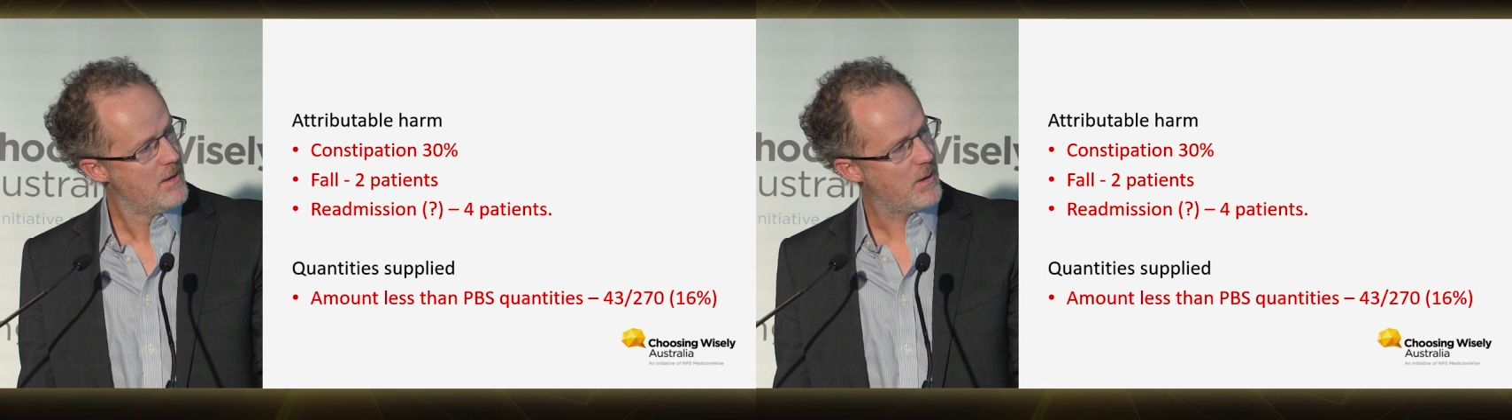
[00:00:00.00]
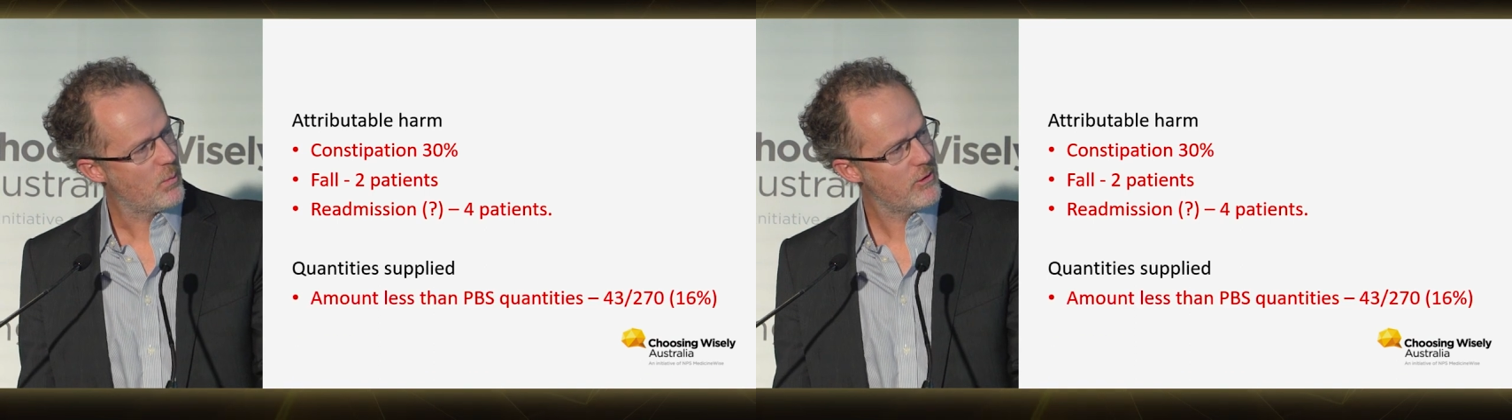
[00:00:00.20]

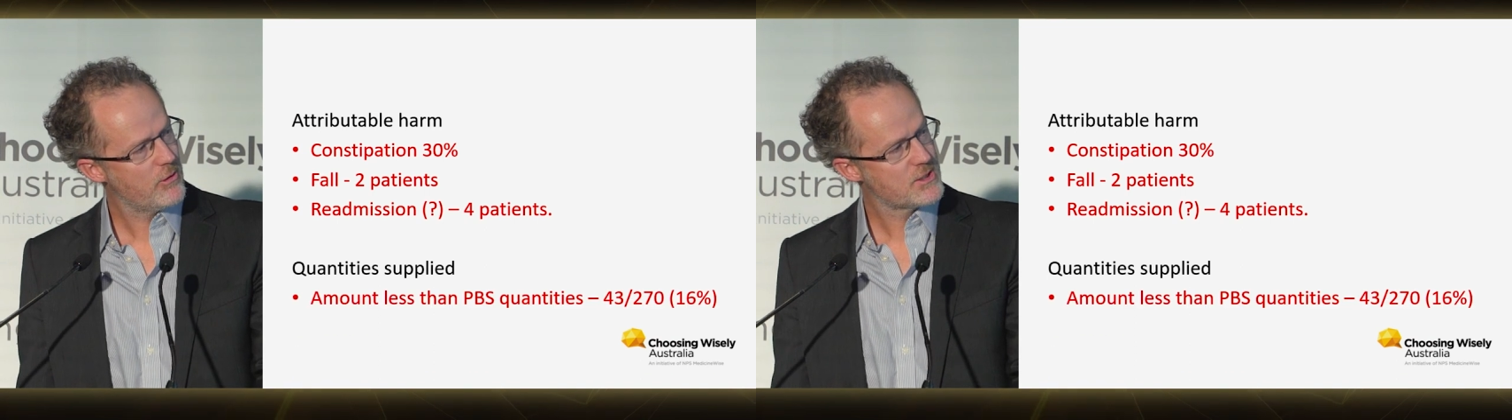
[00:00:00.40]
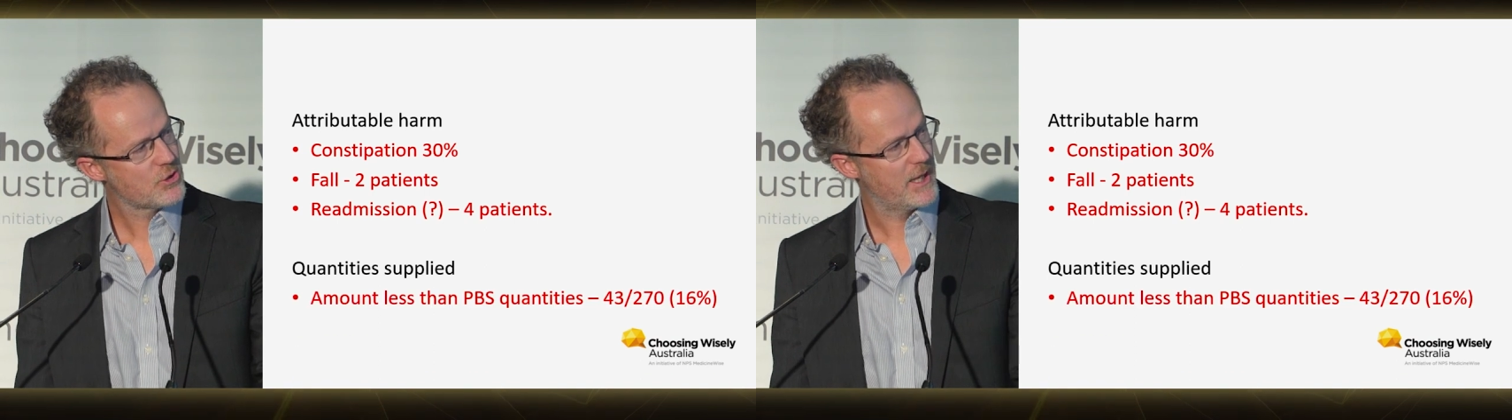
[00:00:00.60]
But
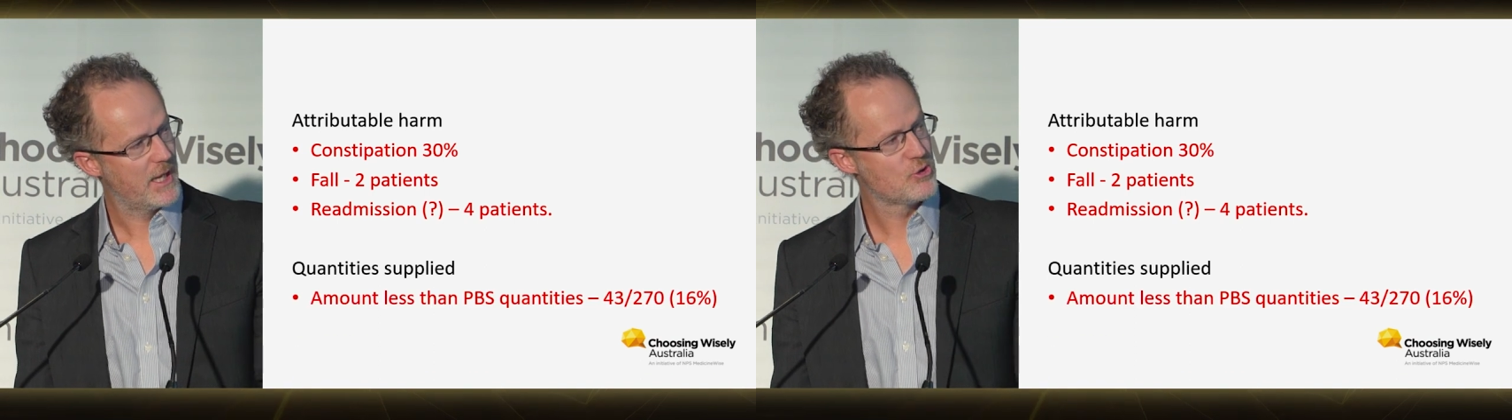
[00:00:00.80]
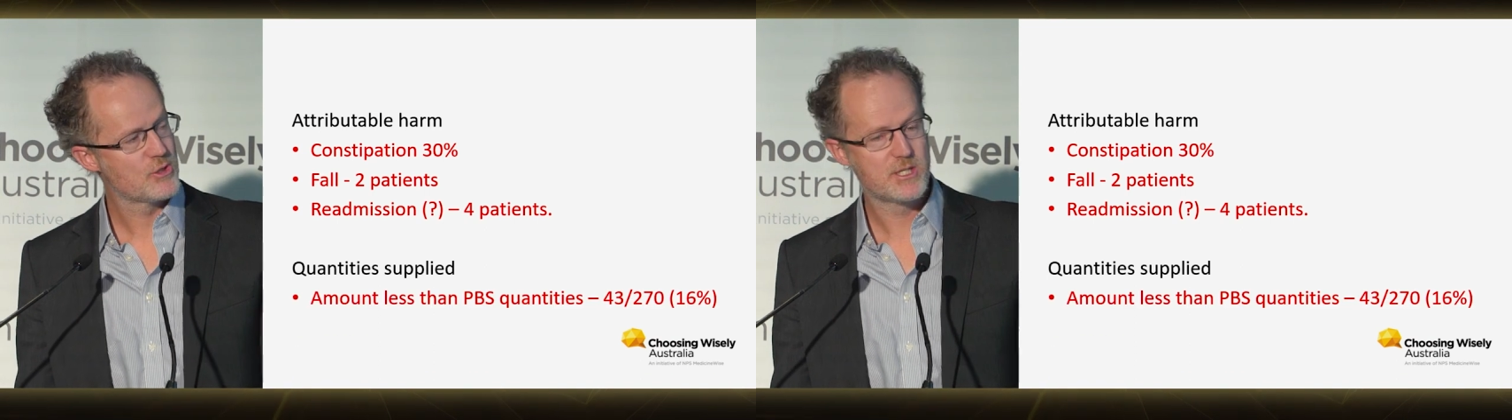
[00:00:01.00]
we're sort of
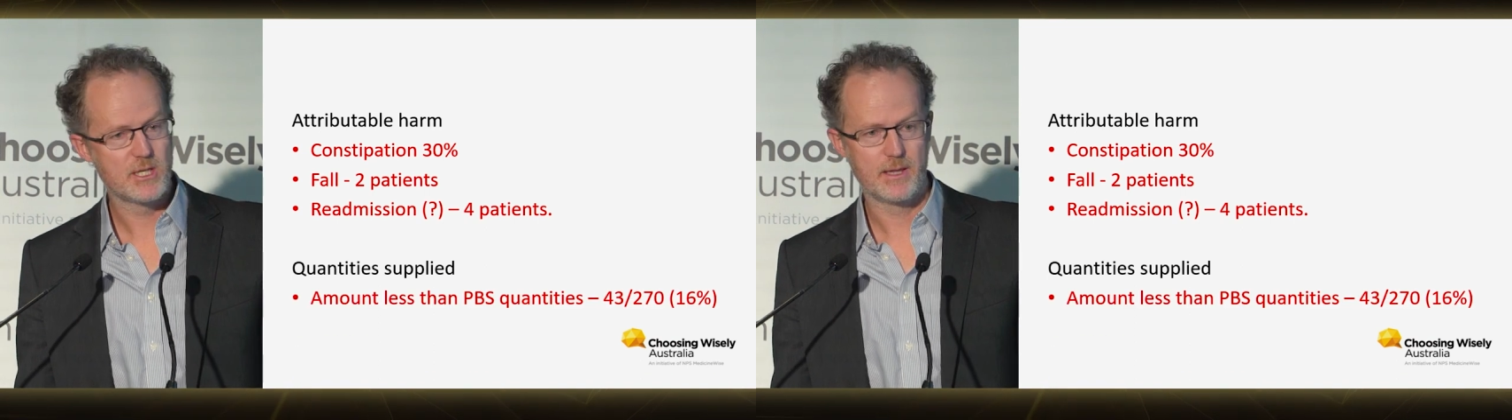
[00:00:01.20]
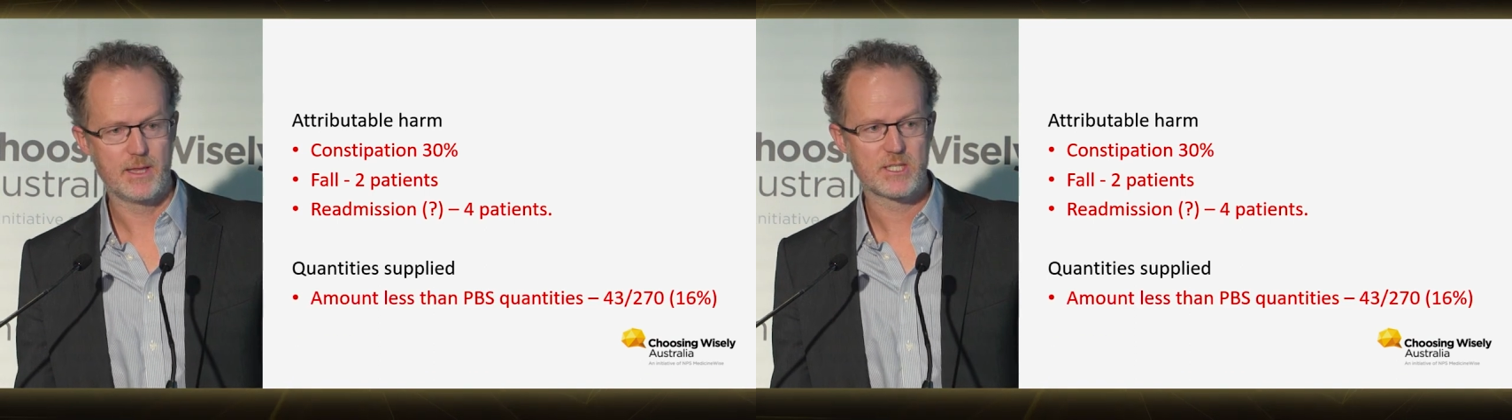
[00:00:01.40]

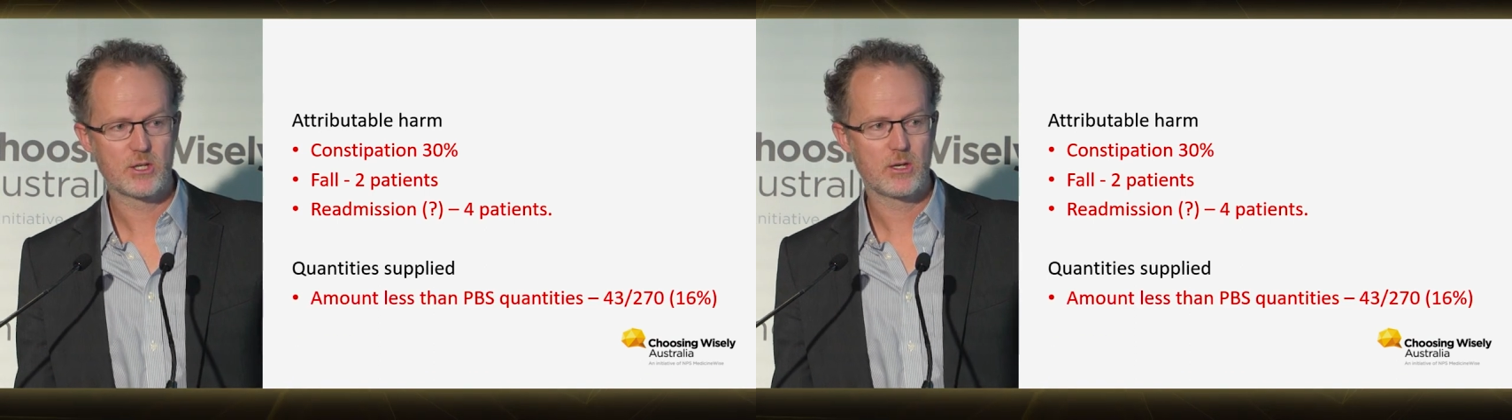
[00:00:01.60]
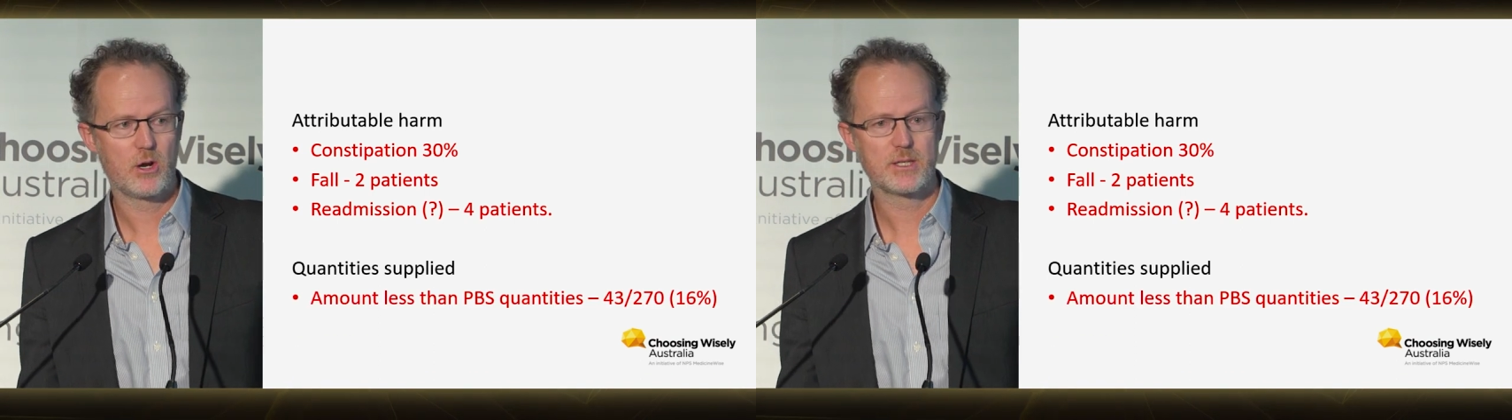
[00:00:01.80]
interested in this
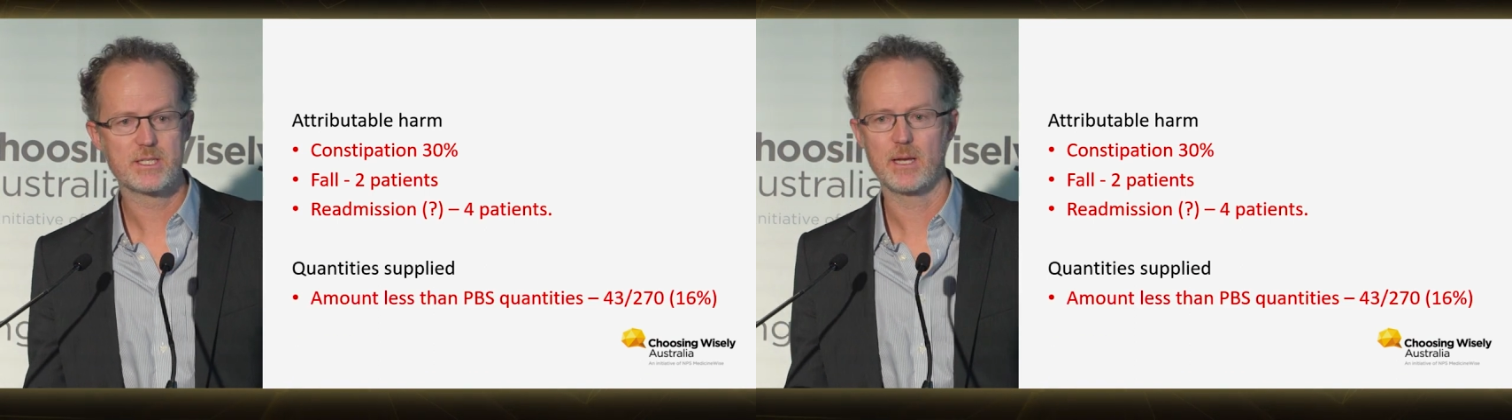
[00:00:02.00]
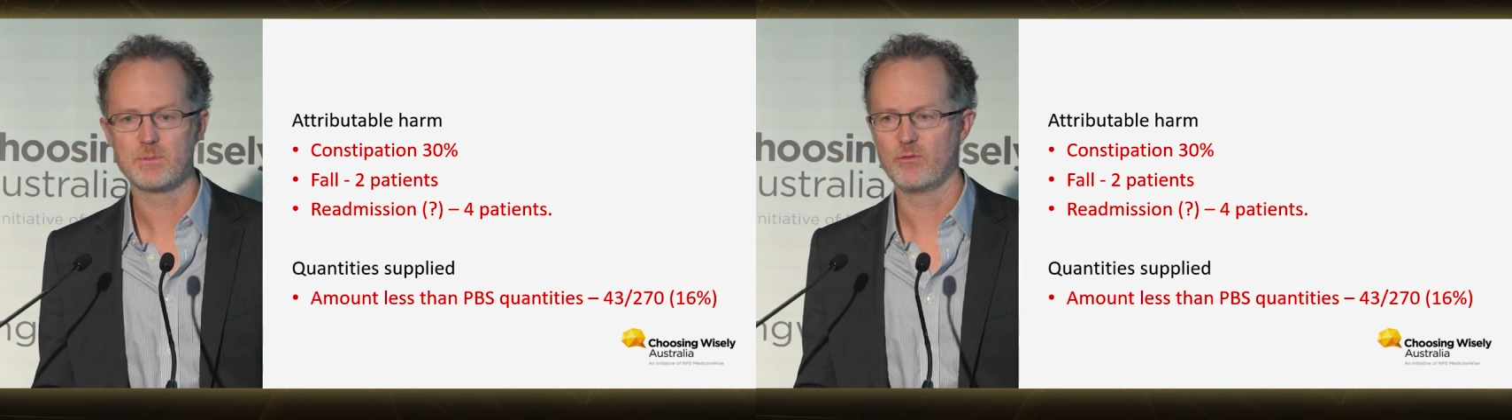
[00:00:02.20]
concept